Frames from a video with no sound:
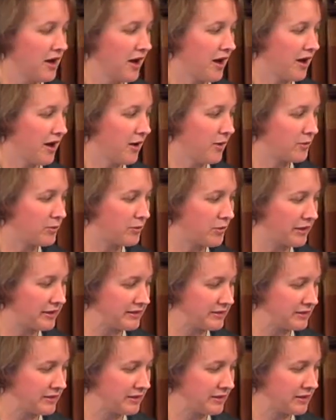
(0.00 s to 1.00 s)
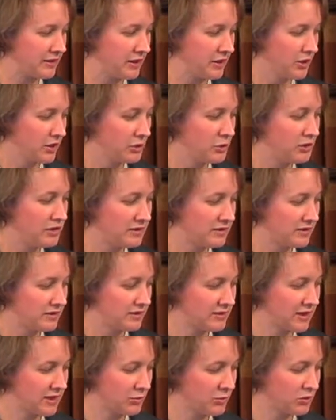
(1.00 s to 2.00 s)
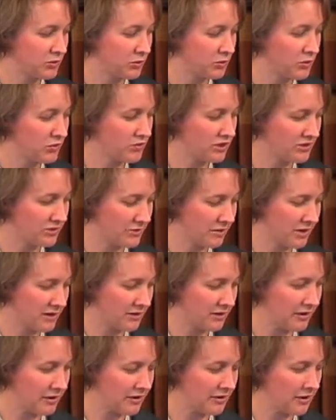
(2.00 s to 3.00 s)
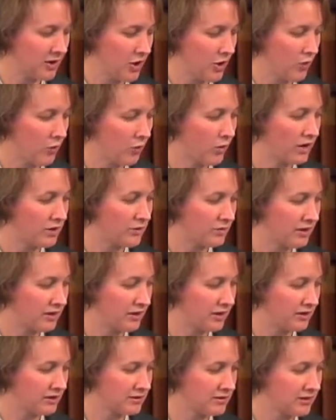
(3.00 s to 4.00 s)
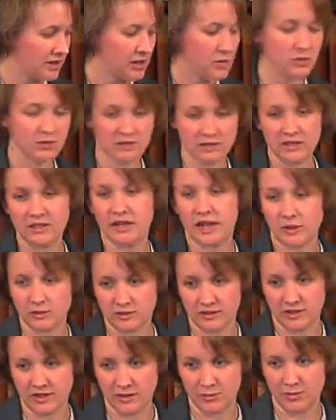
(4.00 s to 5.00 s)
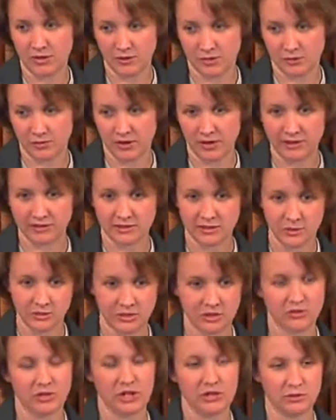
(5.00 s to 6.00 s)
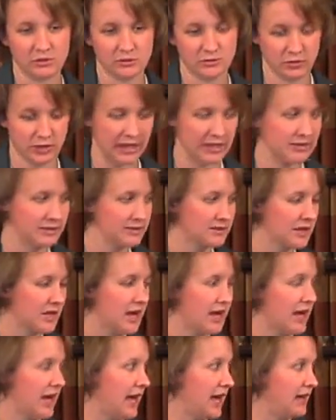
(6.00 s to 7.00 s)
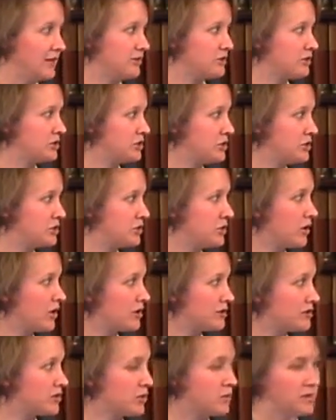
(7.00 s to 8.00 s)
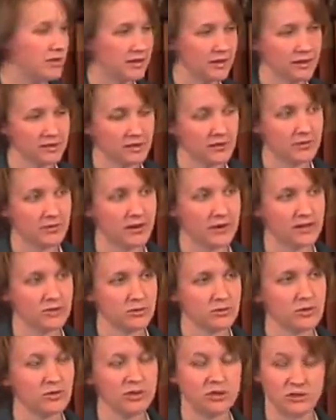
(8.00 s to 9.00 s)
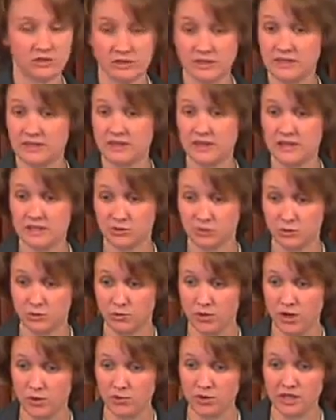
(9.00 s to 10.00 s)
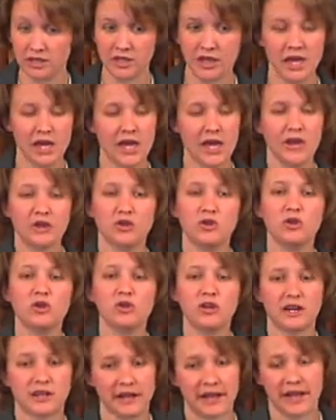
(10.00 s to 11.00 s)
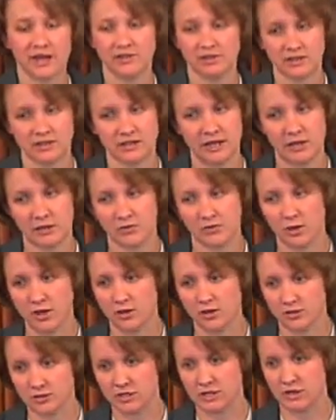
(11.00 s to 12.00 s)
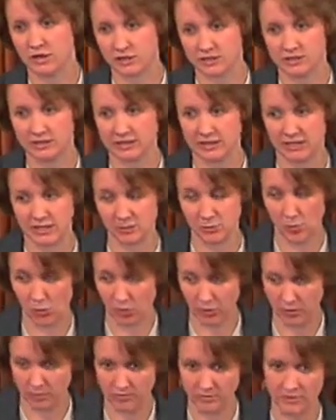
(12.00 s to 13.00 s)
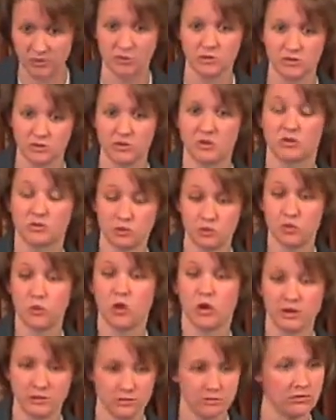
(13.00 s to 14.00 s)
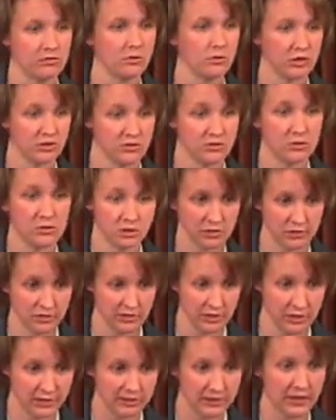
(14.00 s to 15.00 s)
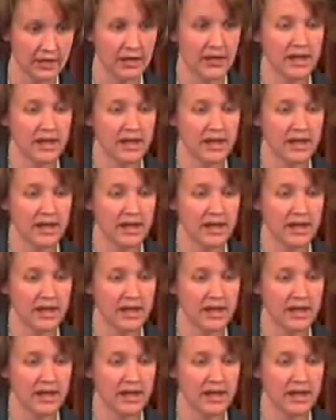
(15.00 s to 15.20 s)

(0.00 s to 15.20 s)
Uh, but uh, Louis XVI was removed as a monarch, one, because he was seen now as an enemy of France, he was a traitor of France, and two, also because if France was going to succeed as a republic, it could not have the stain of monarchy on it anymore. This was, this was one, one school of thought.